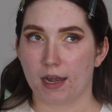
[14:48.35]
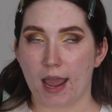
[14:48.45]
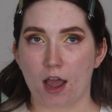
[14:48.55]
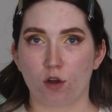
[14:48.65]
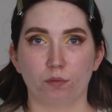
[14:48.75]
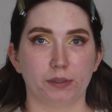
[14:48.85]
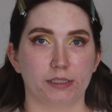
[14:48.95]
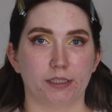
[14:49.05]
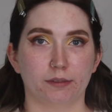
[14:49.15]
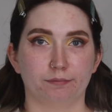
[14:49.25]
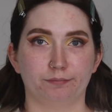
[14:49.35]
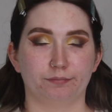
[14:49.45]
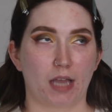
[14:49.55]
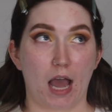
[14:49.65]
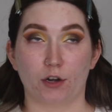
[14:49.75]
Now, being,
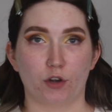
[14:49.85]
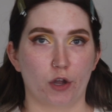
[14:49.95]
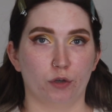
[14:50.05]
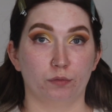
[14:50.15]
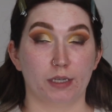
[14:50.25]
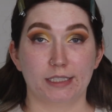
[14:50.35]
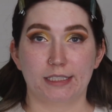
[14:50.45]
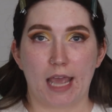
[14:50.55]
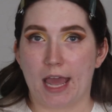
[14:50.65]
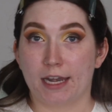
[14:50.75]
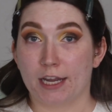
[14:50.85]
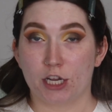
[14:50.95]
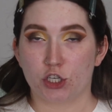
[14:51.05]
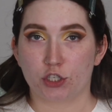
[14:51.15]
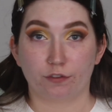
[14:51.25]
I don't know,
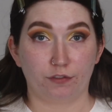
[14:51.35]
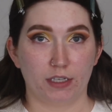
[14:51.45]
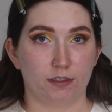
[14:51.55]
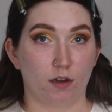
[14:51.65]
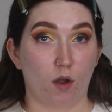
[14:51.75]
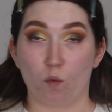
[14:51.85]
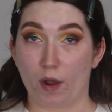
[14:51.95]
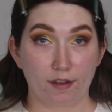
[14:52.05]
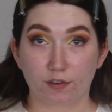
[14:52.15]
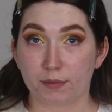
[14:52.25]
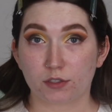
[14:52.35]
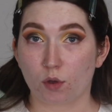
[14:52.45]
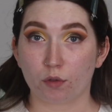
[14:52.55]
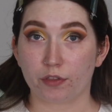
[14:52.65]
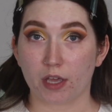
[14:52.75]
10-ish feet away from this
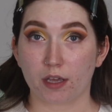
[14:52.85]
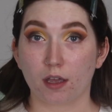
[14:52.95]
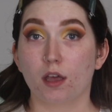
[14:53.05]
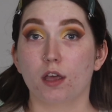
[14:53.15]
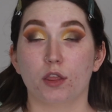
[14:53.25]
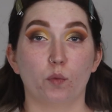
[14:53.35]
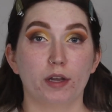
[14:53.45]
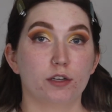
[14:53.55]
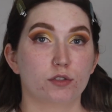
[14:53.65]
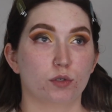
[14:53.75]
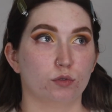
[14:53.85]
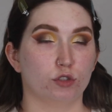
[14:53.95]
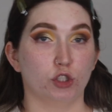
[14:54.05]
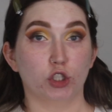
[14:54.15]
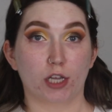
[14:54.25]
whole thing, the witness
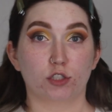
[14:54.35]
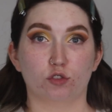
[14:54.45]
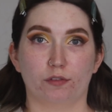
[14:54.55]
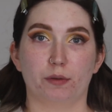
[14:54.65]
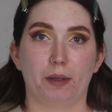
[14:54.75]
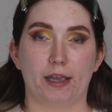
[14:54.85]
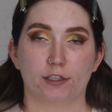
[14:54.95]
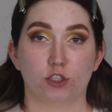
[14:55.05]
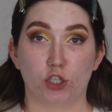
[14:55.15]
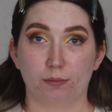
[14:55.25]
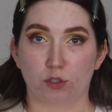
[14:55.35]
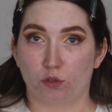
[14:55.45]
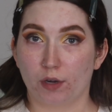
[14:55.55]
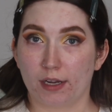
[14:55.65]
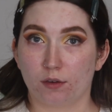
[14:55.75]
who'd just driven past James and
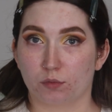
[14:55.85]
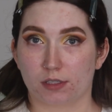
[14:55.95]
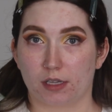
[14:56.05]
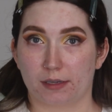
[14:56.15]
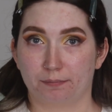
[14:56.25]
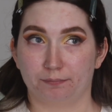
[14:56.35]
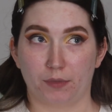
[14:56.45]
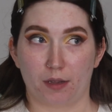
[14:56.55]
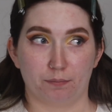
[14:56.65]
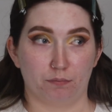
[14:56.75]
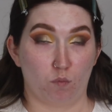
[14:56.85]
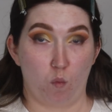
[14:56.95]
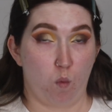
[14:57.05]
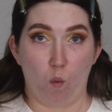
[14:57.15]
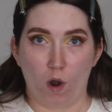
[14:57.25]
Grant was like, I
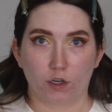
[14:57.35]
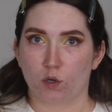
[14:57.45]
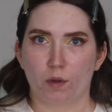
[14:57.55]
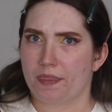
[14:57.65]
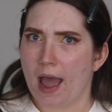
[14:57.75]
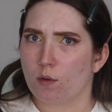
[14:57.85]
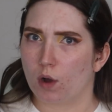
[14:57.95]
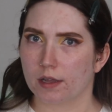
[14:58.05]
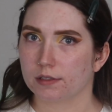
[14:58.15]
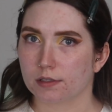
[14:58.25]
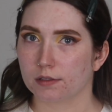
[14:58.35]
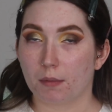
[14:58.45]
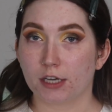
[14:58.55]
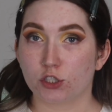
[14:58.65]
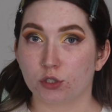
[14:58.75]
wonder what that was.
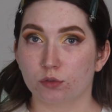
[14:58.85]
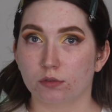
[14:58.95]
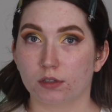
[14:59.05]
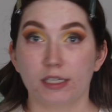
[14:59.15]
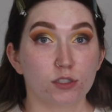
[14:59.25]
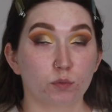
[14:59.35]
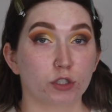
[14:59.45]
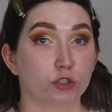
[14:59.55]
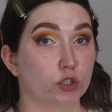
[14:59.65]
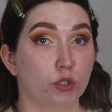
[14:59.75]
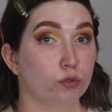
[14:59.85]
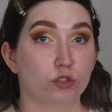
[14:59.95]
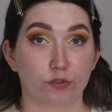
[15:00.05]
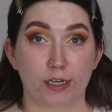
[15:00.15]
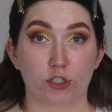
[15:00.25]
Mind you, these weren't two
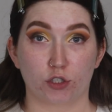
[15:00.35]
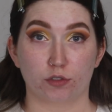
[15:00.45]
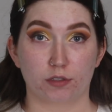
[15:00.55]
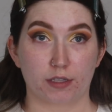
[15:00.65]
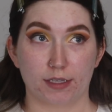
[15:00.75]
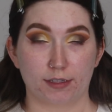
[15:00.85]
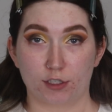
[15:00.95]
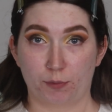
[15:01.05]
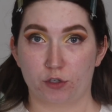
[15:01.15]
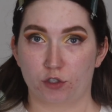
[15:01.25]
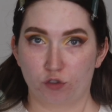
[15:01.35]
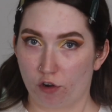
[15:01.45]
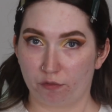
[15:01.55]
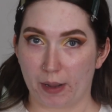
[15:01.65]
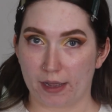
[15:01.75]
strangers that this person
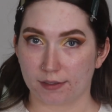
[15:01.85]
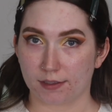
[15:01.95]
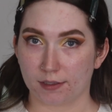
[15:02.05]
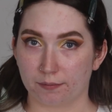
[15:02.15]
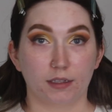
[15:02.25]
drove past.